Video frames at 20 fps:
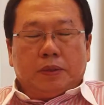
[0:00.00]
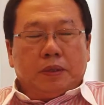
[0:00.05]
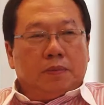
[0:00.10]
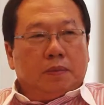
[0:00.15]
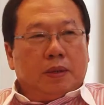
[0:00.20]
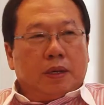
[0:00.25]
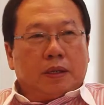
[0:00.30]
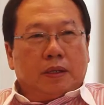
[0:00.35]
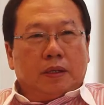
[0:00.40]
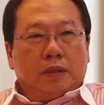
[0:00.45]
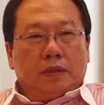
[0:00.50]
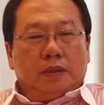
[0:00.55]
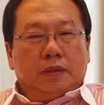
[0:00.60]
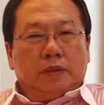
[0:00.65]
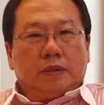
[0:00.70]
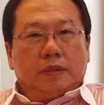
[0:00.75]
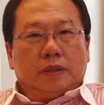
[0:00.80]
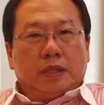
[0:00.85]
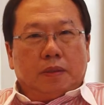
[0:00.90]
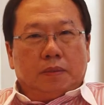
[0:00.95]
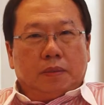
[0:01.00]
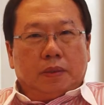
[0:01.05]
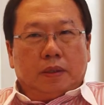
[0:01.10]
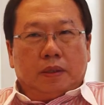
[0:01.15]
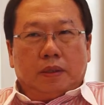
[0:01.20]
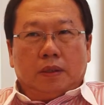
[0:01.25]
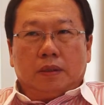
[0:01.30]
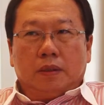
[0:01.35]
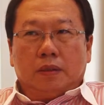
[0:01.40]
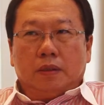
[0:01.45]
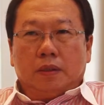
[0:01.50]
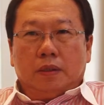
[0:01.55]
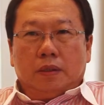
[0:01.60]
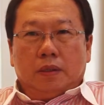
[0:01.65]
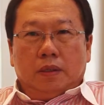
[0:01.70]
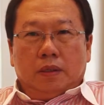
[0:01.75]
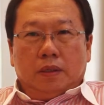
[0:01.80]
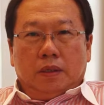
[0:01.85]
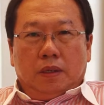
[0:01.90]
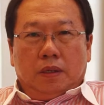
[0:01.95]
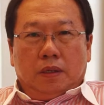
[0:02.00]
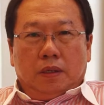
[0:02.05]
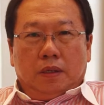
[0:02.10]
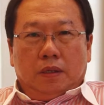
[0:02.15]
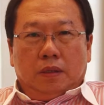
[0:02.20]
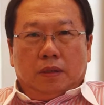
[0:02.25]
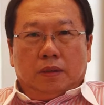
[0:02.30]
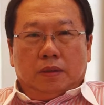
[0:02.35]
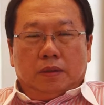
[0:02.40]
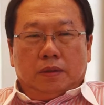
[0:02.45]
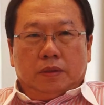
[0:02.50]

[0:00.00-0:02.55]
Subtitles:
market in Sabah uh,